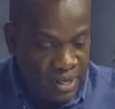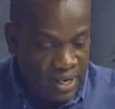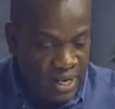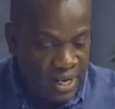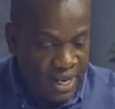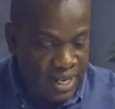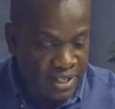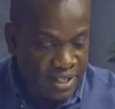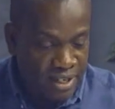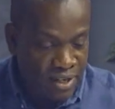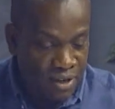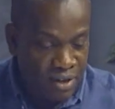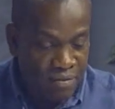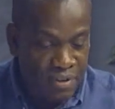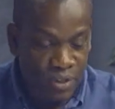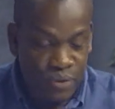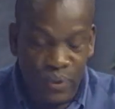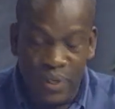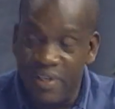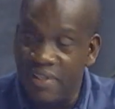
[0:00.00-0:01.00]
The letter of
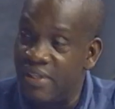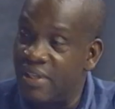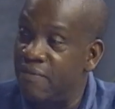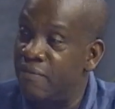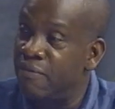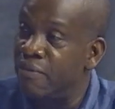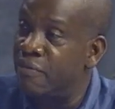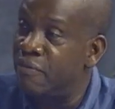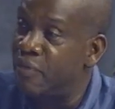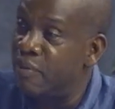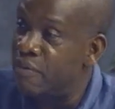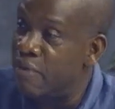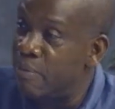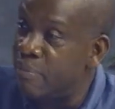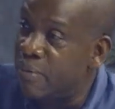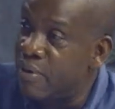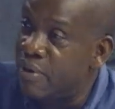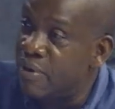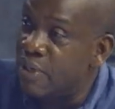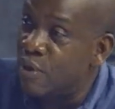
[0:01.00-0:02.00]
the 27th of November.